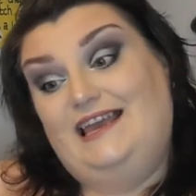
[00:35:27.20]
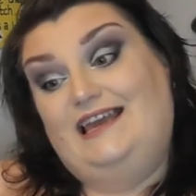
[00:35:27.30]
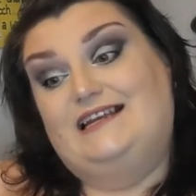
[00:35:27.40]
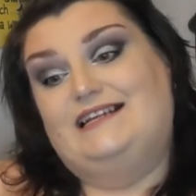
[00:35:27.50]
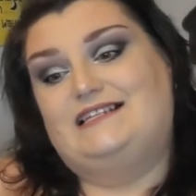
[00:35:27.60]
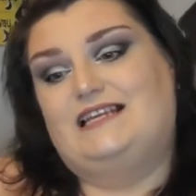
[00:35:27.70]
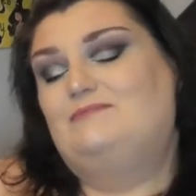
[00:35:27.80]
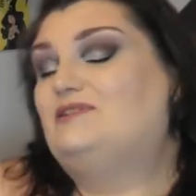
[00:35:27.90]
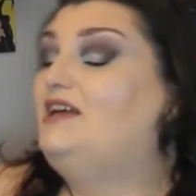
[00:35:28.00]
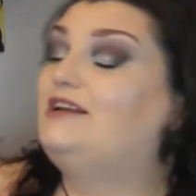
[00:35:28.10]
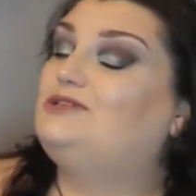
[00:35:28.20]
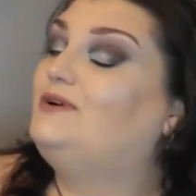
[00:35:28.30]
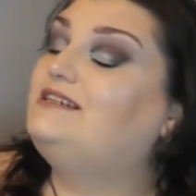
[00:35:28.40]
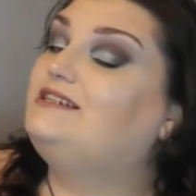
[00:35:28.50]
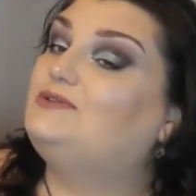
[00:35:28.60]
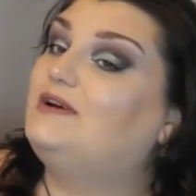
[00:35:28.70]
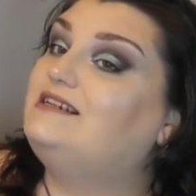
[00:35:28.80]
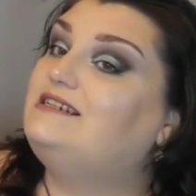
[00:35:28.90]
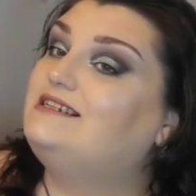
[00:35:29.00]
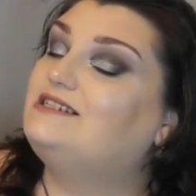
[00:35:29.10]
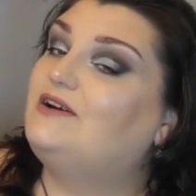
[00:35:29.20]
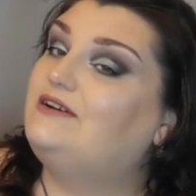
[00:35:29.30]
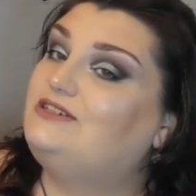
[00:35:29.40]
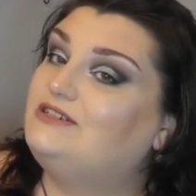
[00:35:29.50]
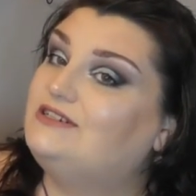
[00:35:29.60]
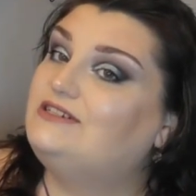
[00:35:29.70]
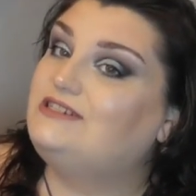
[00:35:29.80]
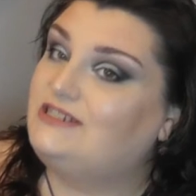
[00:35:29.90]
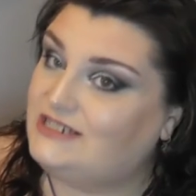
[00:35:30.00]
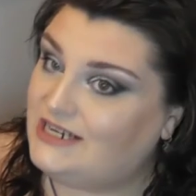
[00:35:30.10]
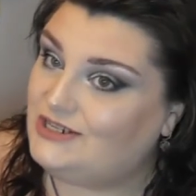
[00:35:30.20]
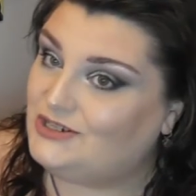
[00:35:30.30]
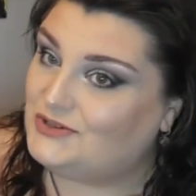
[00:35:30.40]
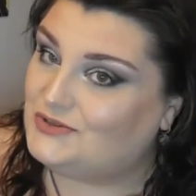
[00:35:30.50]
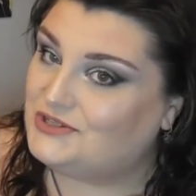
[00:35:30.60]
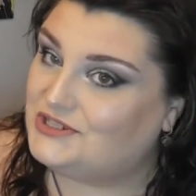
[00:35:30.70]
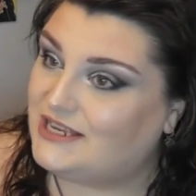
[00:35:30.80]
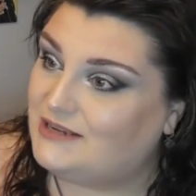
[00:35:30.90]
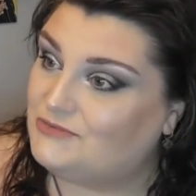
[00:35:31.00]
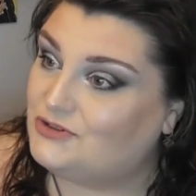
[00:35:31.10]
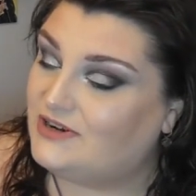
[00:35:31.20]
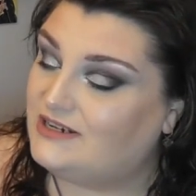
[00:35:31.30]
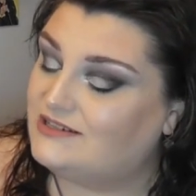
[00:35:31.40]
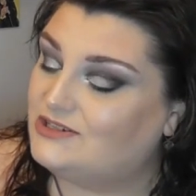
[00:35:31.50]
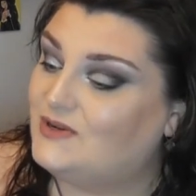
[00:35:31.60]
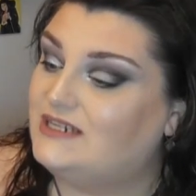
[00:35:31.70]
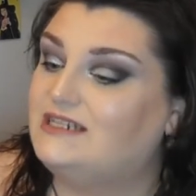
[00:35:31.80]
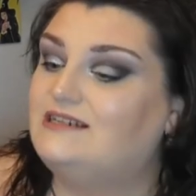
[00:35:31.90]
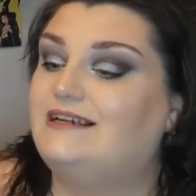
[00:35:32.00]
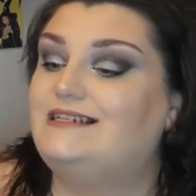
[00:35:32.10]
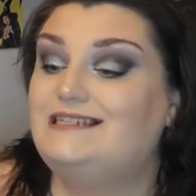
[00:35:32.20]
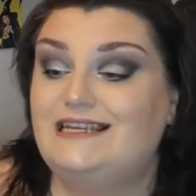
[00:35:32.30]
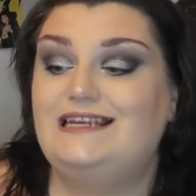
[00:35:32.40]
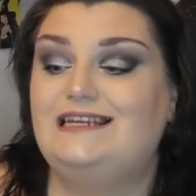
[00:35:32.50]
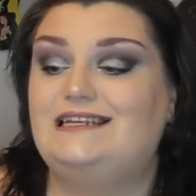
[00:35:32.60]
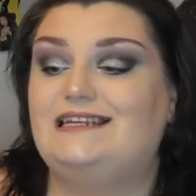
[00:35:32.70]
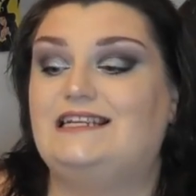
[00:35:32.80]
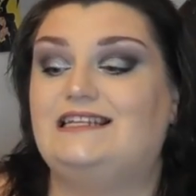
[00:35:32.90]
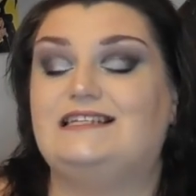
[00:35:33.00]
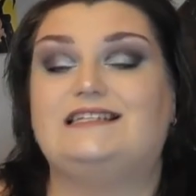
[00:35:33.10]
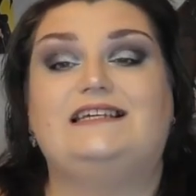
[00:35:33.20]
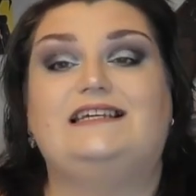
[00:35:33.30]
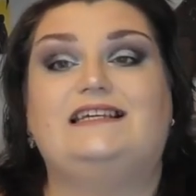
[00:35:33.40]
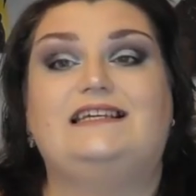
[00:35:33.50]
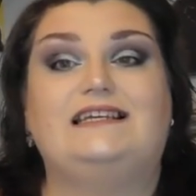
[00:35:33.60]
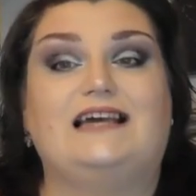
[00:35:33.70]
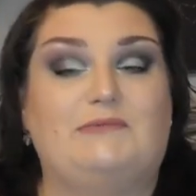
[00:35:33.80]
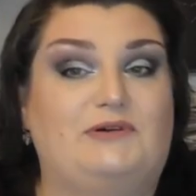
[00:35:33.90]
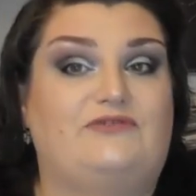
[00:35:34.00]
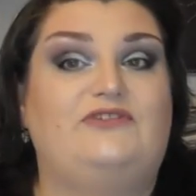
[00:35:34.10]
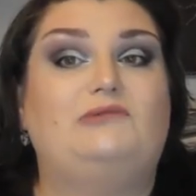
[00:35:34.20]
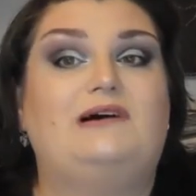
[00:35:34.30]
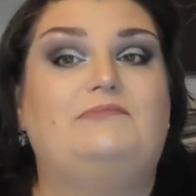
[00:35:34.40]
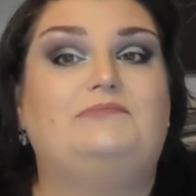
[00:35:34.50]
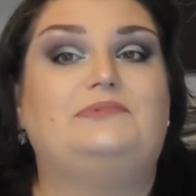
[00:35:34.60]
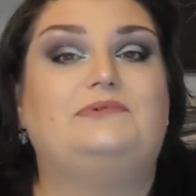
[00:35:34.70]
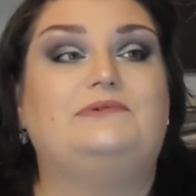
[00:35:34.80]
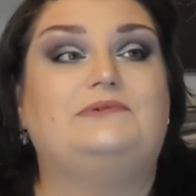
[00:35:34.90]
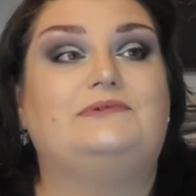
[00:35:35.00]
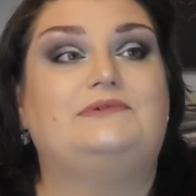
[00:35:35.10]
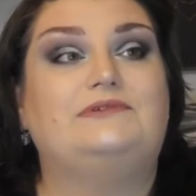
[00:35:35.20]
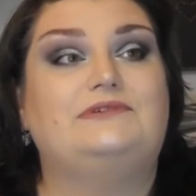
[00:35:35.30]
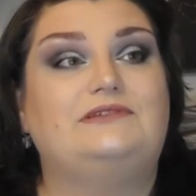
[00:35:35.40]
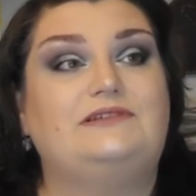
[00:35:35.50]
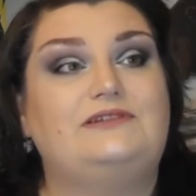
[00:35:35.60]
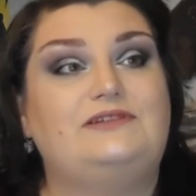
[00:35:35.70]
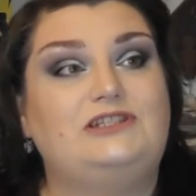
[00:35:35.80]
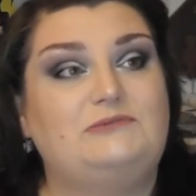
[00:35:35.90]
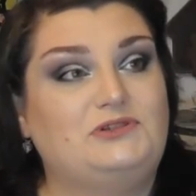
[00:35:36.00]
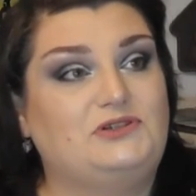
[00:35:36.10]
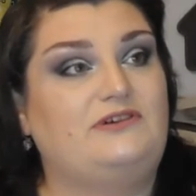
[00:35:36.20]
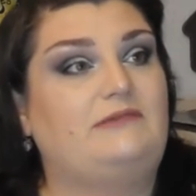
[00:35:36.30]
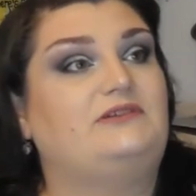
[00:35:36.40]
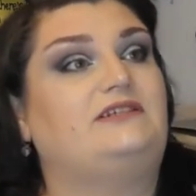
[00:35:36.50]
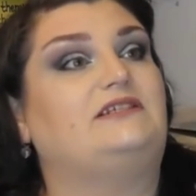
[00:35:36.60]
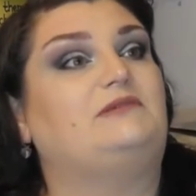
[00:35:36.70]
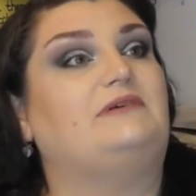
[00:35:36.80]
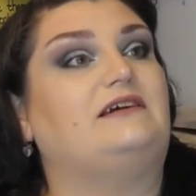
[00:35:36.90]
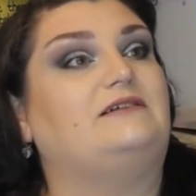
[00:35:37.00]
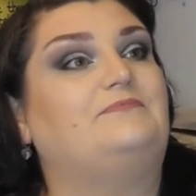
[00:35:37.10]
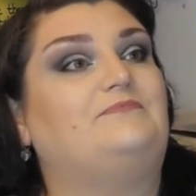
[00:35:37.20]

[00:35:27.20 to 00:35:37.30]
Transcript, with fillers: it seems like 2020 is going to continue the same trend as 2019 in that I put a film up, subscribers disappear,